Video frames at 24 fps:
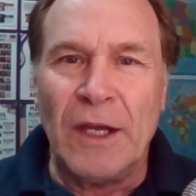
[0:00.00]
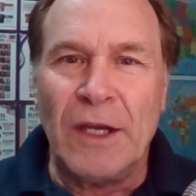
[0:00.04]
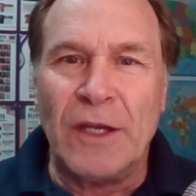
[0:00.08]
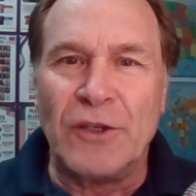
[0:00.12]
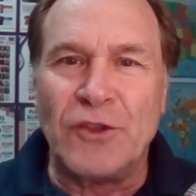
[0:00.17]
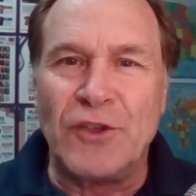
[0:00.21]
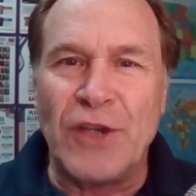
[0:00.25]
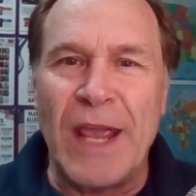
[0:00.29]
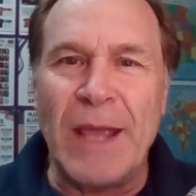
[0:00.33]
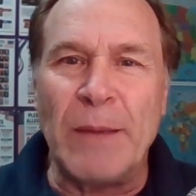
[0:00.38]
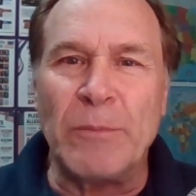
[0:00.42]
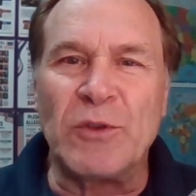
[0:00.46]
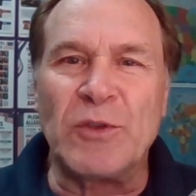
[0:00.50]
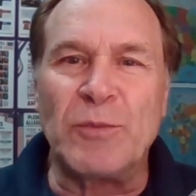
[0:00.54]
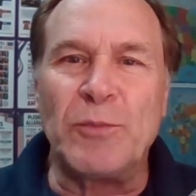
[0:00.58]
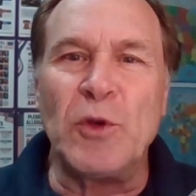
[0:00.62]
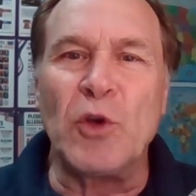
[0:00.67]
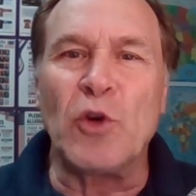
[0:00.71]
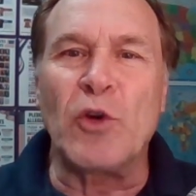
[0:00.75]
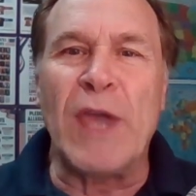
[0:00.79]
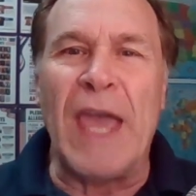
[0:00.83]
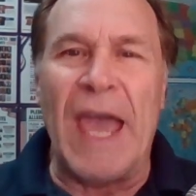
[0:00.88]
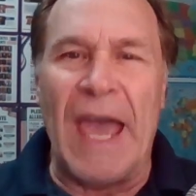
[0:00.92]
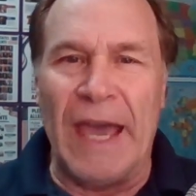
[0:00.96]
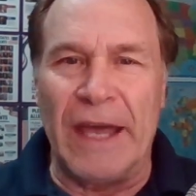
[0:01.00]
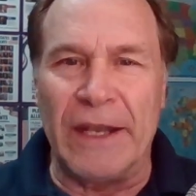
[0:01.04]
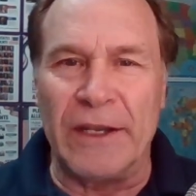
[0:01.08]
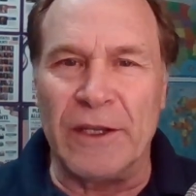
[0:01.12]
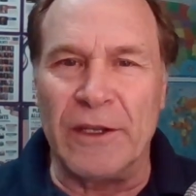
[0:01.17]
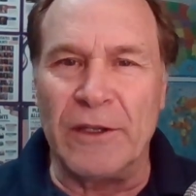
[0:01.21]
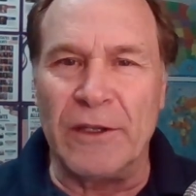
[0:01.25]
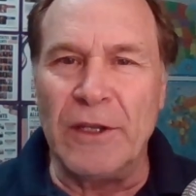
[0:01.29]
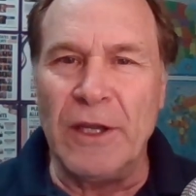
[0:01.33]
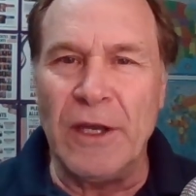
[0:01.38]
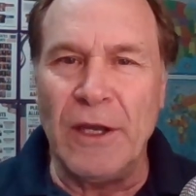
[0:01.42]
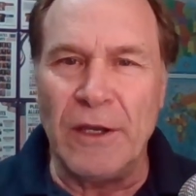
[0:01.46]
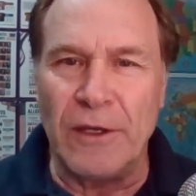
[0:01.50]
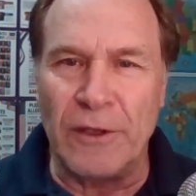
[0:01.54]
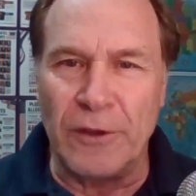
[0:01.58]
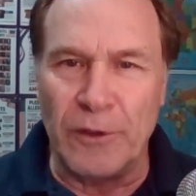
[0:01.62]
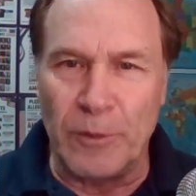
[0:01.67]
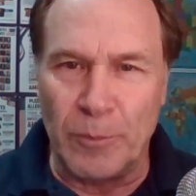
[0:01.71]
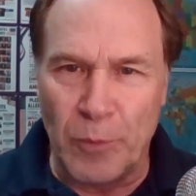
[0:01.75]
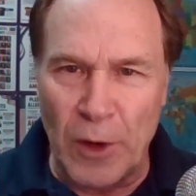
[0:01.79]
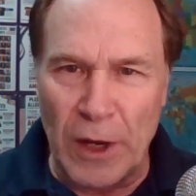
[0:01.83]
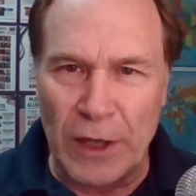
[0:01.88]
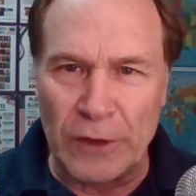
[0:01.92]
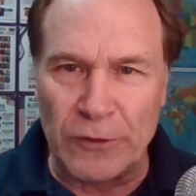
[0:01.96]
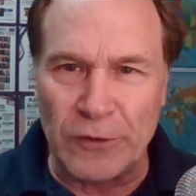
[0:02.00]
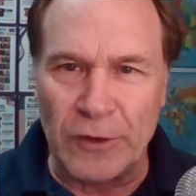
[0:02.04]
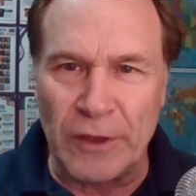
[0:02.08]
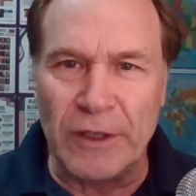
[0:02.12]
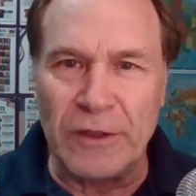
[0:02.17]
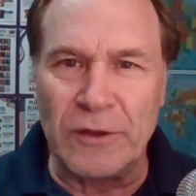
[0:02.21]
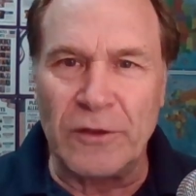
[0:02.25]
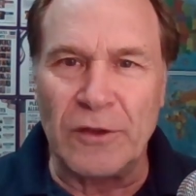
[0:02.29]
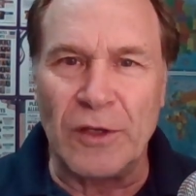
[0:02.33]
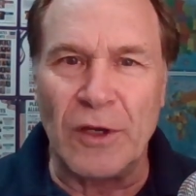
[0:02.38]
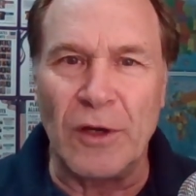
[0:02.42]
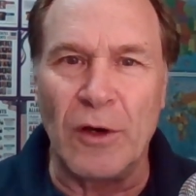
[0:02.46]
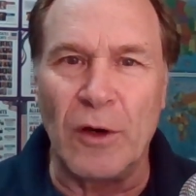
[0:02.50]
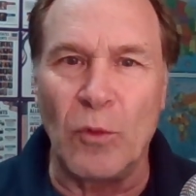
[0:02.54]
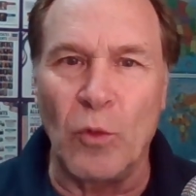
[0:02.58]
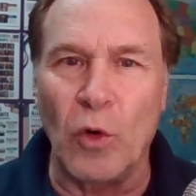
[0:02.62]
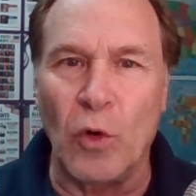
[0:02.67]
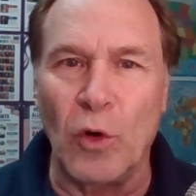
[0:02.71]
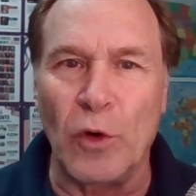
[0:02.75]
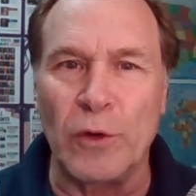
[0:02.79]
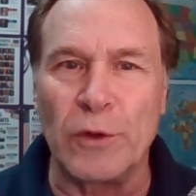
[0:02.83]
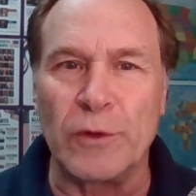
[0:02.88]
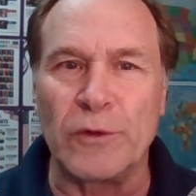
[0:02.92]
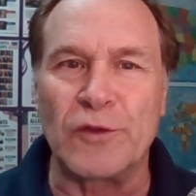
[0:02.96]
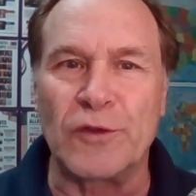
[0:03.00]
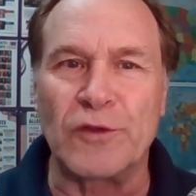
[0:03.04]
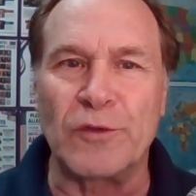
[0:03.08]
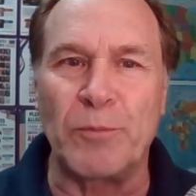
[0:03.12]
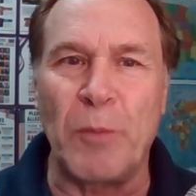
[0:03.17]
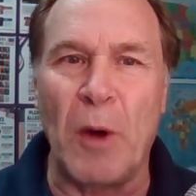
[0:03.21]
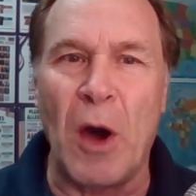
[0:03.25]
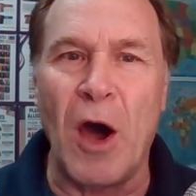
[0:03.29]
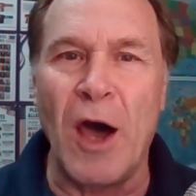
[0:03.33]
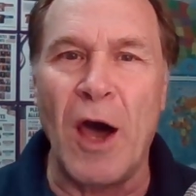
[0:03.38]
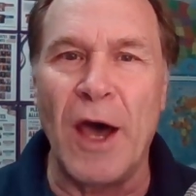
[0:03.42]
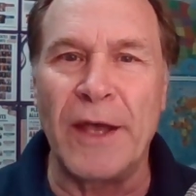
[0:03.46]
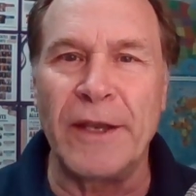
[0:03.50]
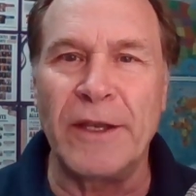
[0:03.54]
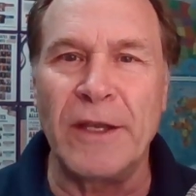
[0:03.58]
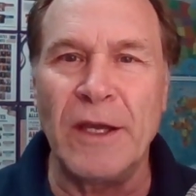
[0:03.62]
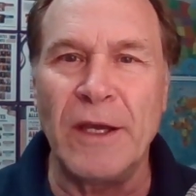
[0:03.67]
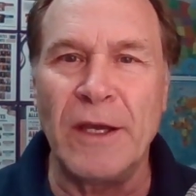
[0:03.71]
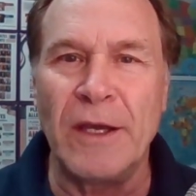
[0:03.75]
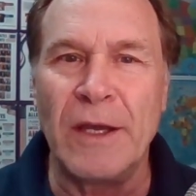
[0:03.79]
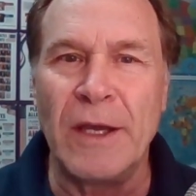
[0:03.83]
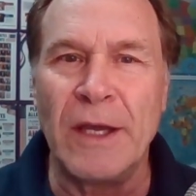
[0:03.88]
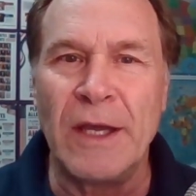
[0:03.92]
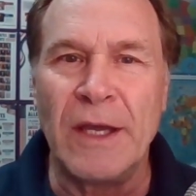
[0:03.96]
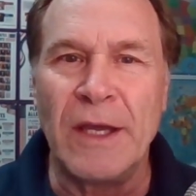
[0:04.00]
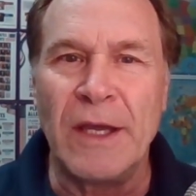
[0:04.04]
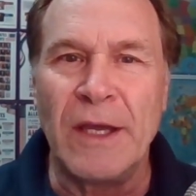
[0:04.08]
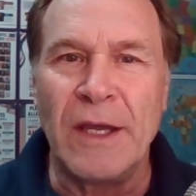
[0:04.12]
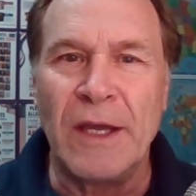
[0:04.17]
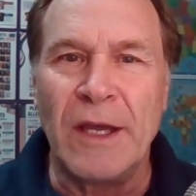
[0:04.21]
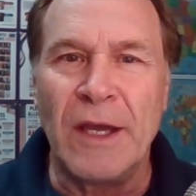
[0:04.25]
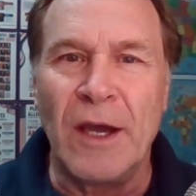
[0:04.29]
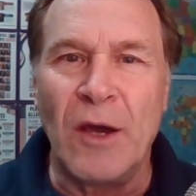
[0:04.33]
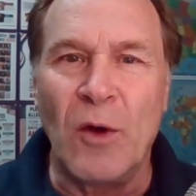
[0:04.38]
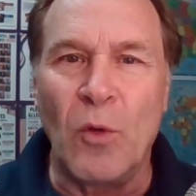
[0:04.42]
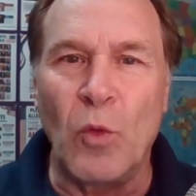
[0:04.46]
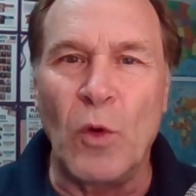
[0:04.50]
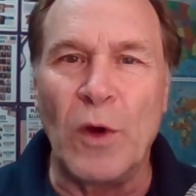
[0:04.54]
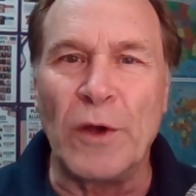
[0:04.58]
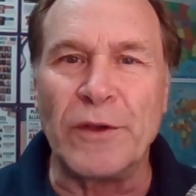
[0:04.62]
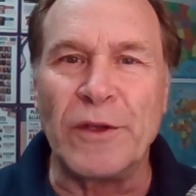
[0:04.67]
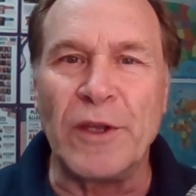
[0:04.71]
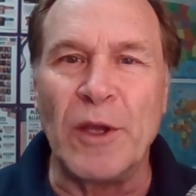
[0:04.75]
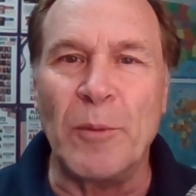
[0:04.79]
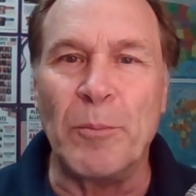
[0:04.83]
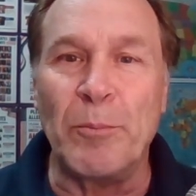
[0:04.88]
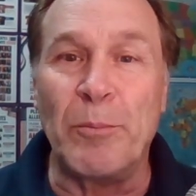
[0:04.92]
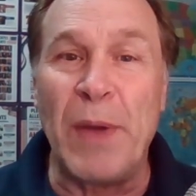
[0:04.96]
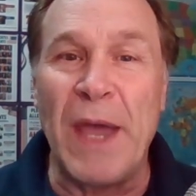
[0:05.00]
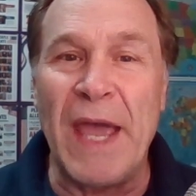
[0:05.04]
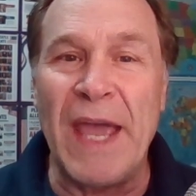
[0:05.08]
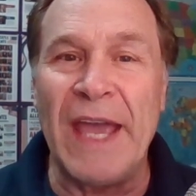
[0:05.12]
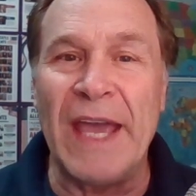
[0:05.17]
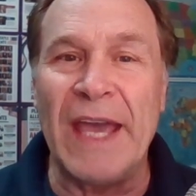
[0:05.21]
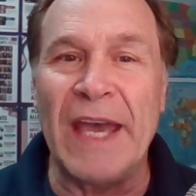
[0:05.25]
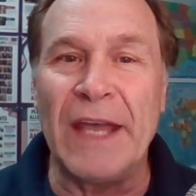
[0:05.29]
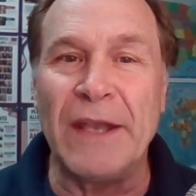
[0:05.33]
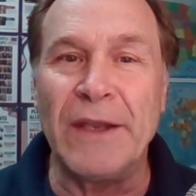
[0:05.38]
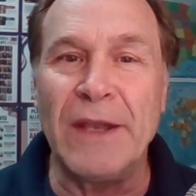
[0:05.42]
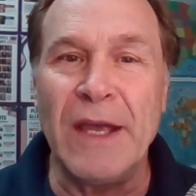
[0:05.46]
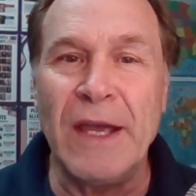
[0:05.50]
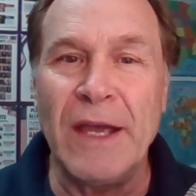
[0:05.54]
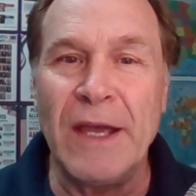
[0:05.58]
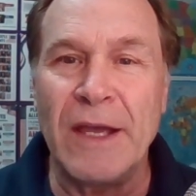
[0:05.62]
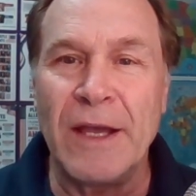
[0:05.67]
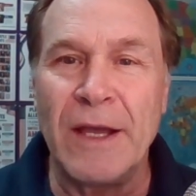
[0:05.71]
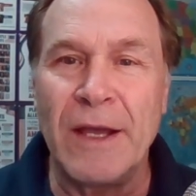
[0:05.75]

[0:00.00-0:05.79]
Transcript: James Buchanan, the president, Warren Spahn, William Penn,